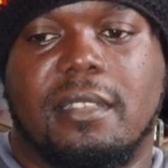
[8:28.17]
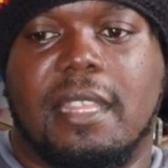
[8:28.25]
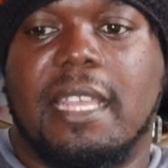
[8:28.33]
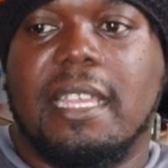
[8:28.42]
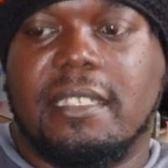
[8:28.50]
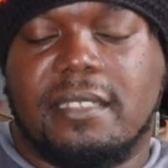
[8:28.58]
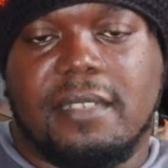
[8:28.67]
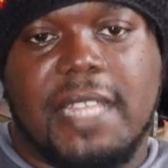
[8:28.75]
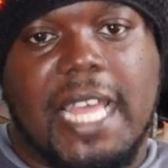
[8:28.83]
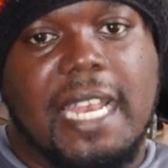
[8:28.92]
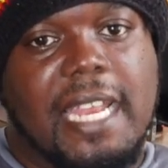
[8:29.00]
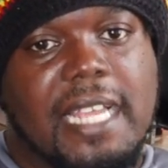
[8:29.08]
things of
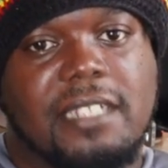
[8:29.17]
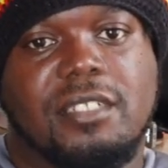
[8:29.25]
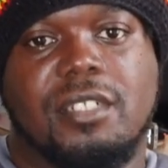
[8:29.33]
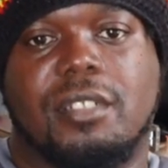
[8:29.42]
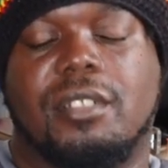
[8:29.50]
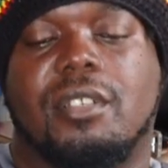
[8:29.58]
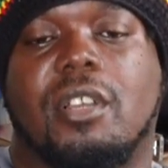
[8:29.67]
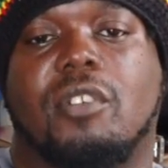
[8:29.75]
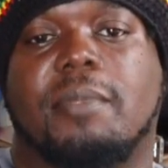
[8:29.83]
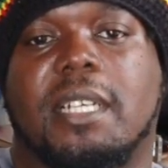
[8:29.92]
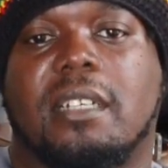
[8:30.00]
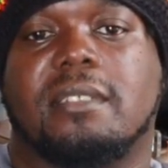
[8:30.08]
that nature,
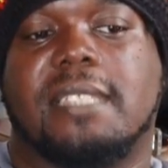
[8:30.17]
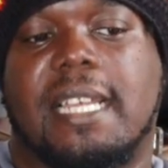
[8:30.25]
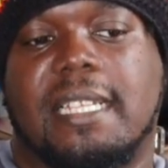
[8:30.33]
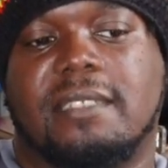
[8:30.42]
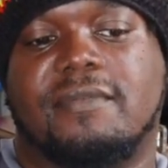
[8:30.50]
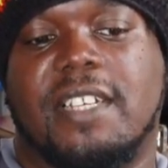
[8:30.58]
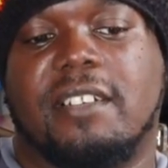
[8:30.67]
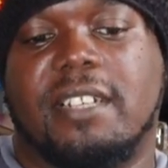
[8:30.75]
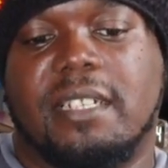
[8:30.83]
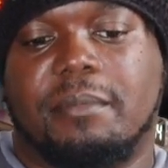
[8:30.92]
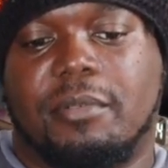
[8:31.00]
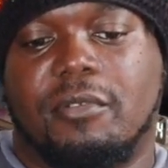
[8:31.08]
because that is
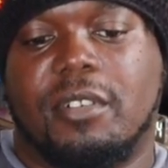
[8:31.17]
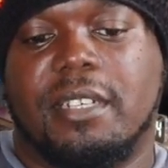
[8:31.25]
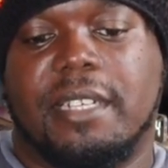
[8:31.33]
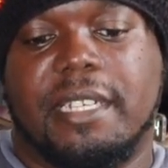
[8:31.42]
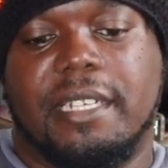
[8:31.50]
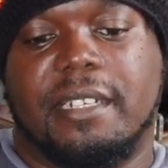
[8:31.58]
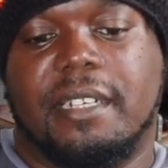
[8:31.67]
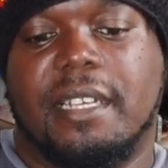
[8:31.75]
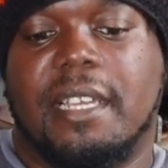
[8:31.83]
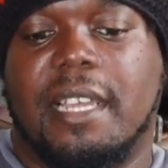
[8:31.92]
very important here.